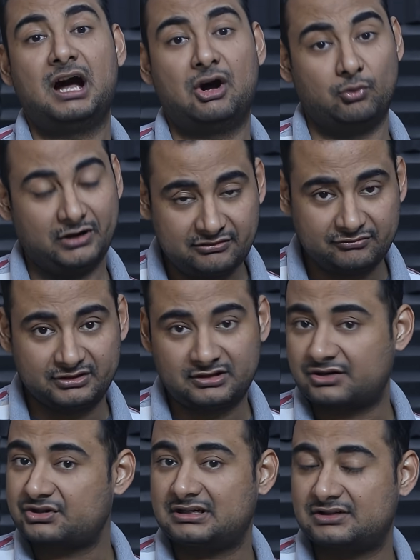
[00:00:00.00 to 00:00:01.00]
However,
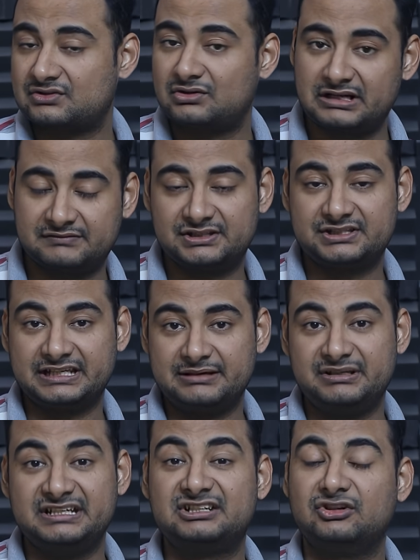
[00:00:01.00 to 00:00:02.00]
Russia does not have the
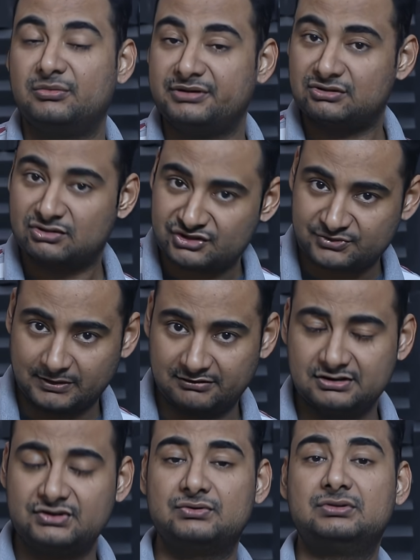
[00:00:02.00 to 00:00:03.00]
same economic
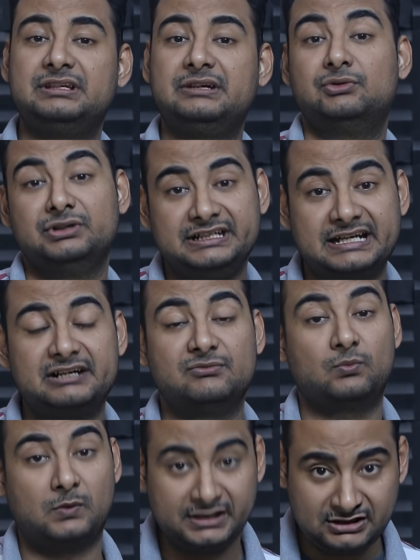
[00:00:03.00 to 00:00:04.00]
horsepower, so they only had
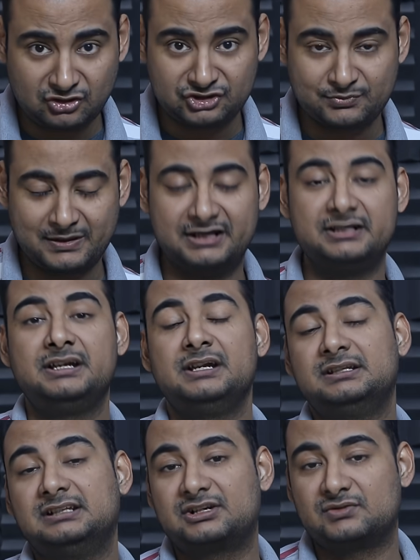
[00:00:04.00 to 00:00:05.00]
one launch pad
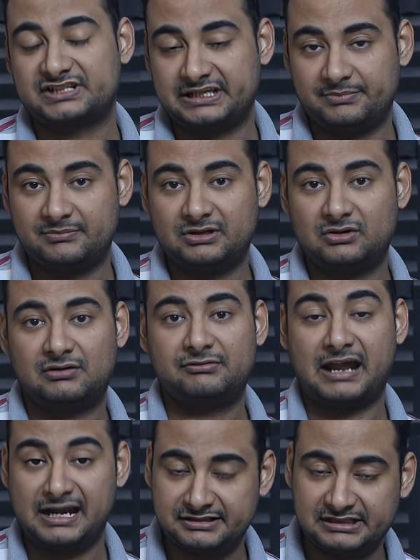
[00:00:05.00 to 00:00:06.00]
that was capable of
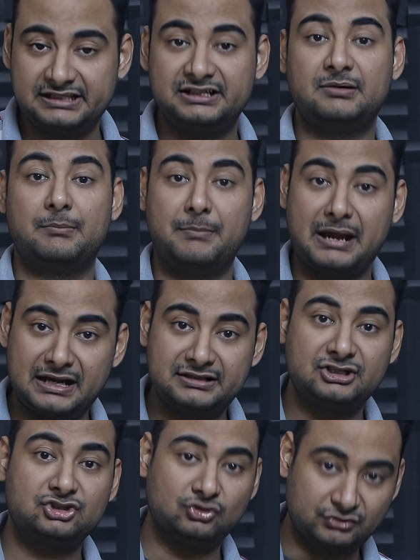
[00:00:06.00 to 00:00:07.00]
handling
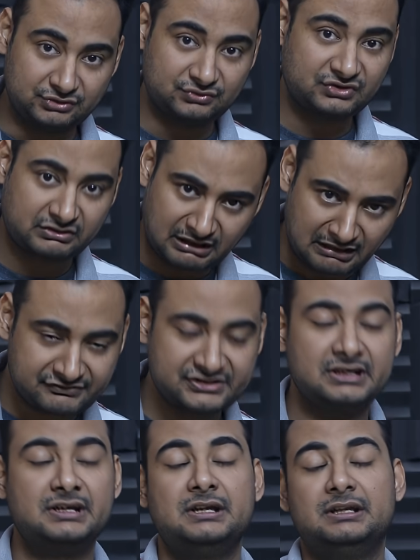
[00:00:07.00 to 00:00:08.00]
manned Soyuz
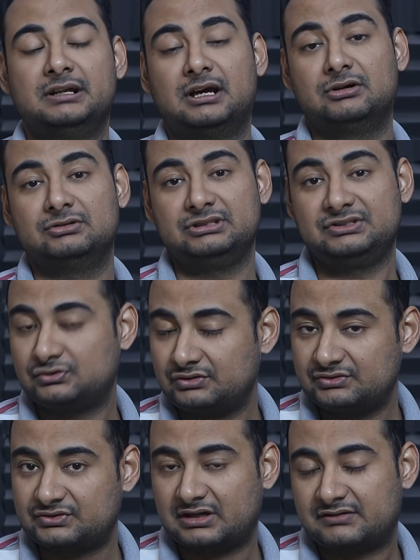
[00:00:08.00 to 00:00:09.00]
crafts. Now, these
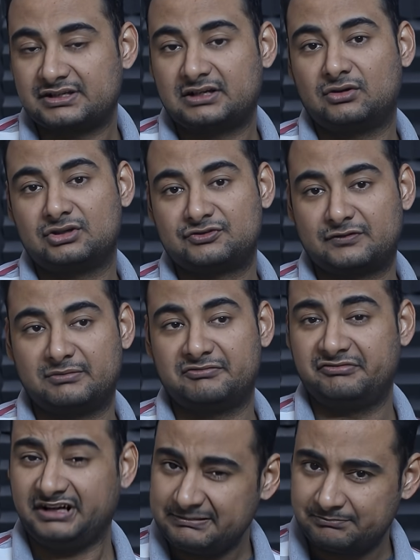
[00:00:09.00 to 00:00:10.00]
Soyuz crafts are launched from a
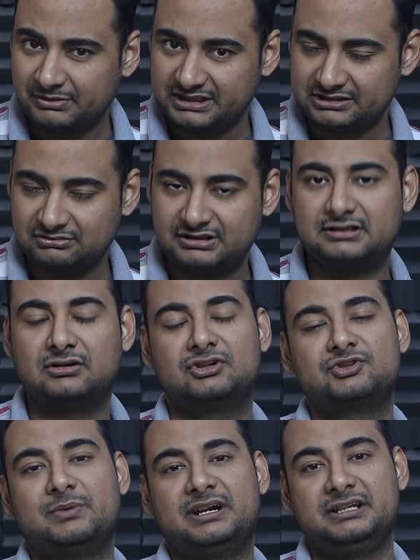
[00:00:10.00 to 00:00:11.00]
very particular
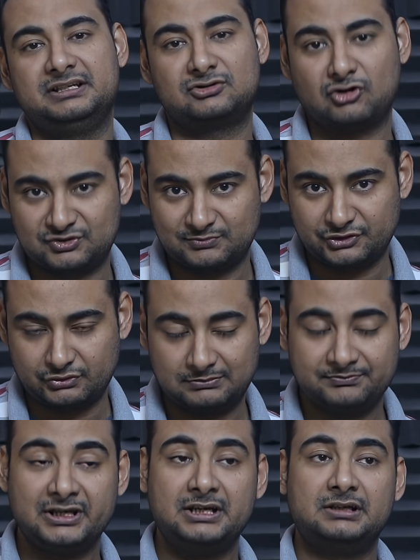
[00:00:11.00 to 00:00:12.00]
launch pad in
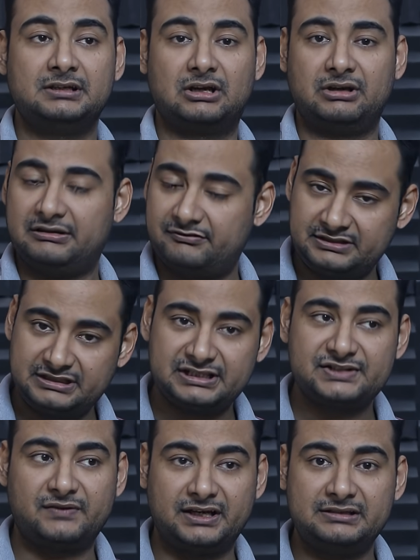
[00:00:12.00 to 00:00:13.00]
Cosmodrome. Now, everything
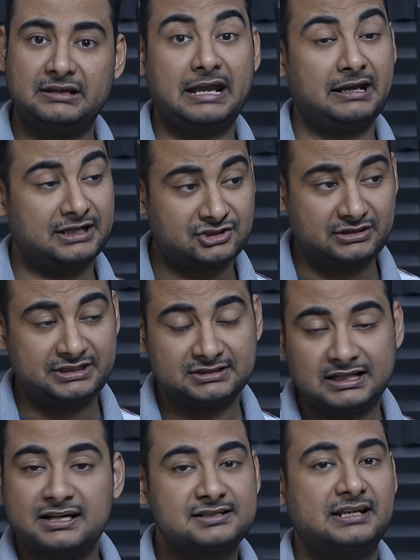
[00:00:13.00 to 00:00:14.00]
is fine and actually
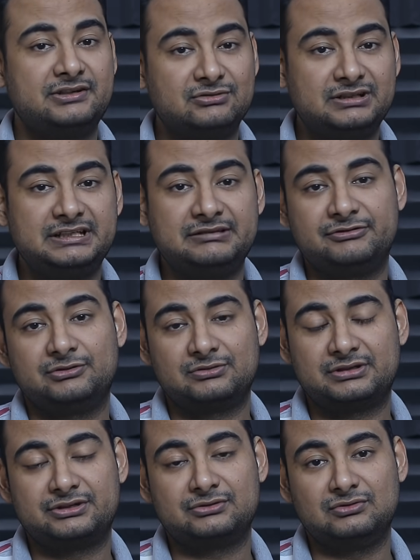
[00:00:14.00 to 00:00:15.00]
in that site only if you
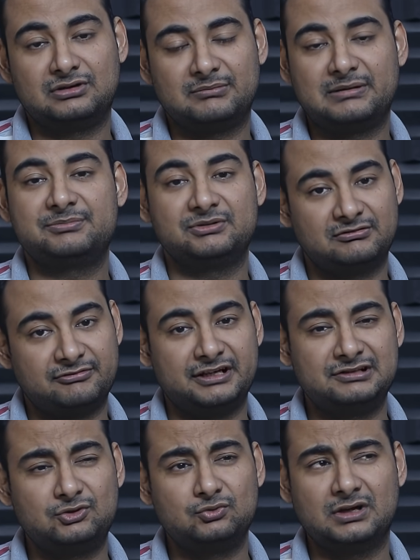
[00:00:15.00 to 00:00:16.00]
look into Google Map you will
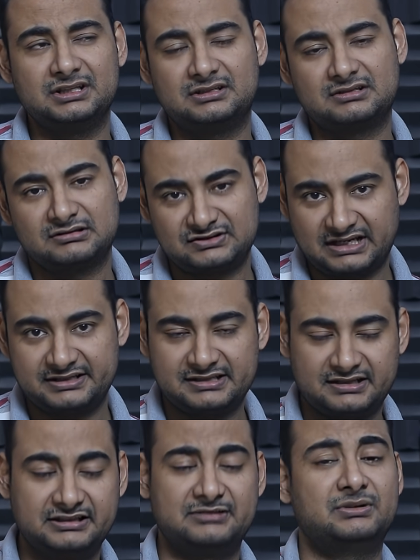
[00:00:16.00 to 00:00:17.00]
find two other sites
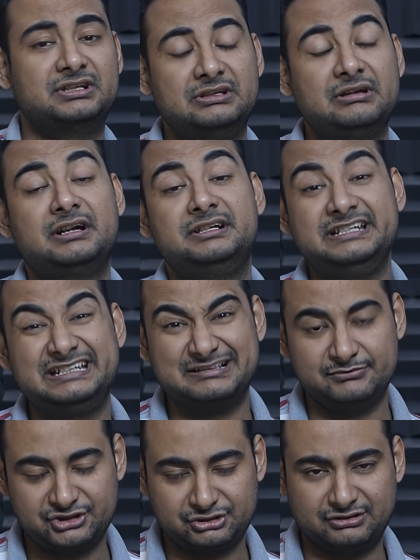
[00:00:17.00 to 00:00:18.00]
are there but they are
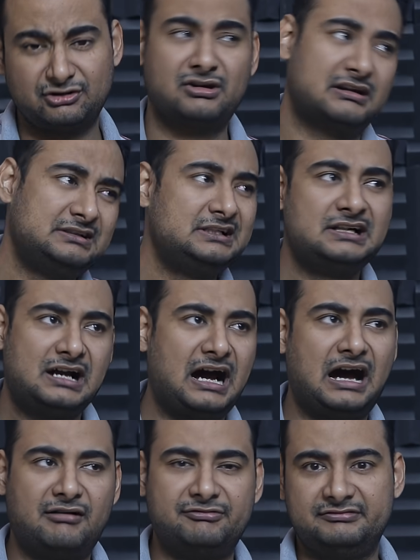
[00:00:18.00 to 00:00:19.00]
decommissioned or or
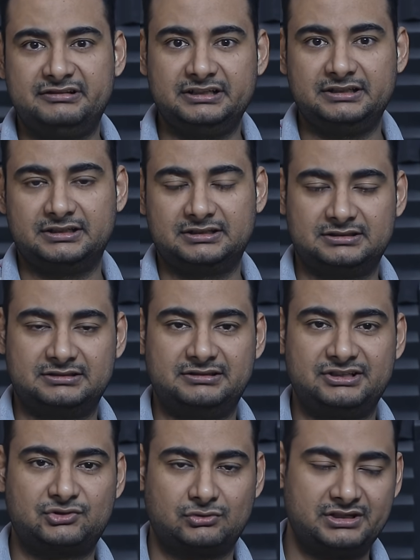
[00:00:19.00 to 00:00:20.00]
half de uh,
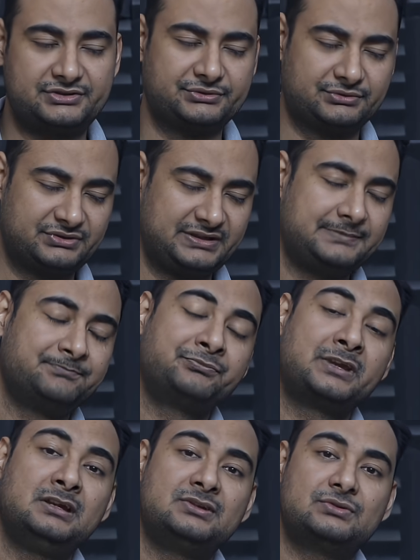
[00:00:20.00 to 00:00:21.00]
destroyed, so to say.
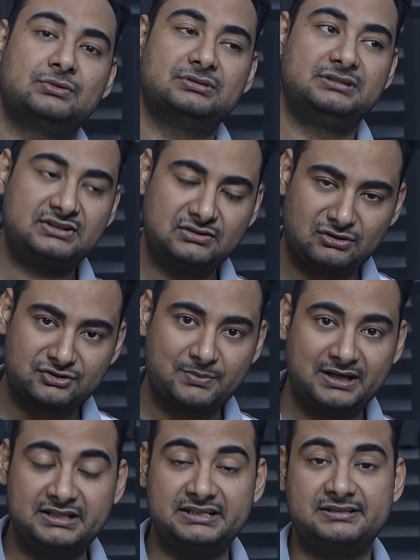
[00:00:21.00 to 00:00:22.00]
So this
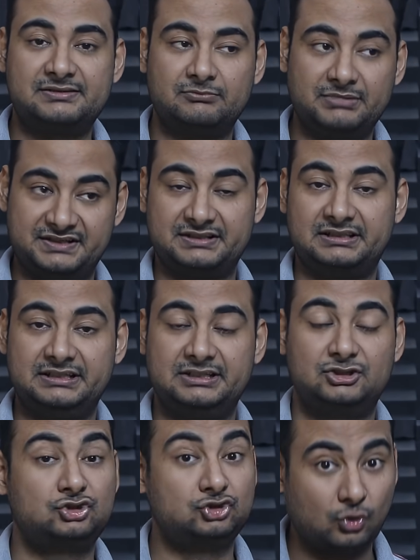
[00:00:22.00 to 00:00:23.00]
launchpad is basically
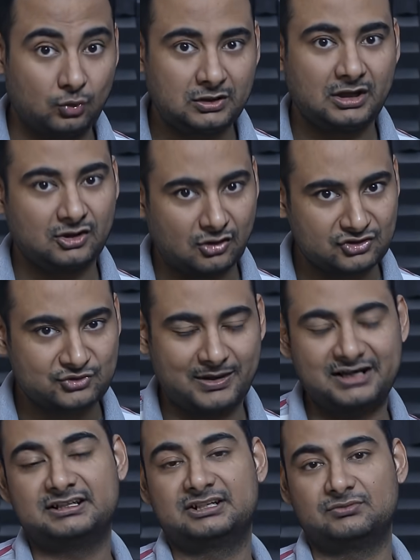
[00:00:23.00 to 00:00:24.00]
sole
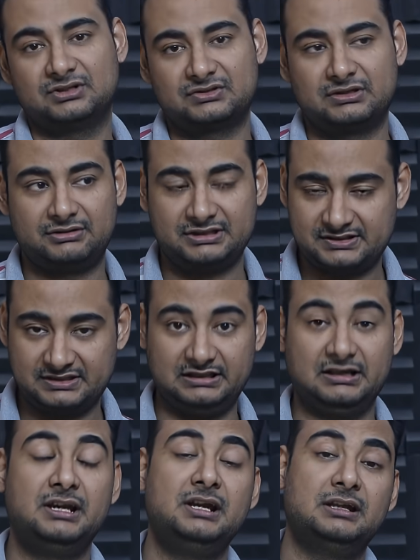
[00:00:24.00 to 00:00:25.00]
launchpad that works. Now here's deal.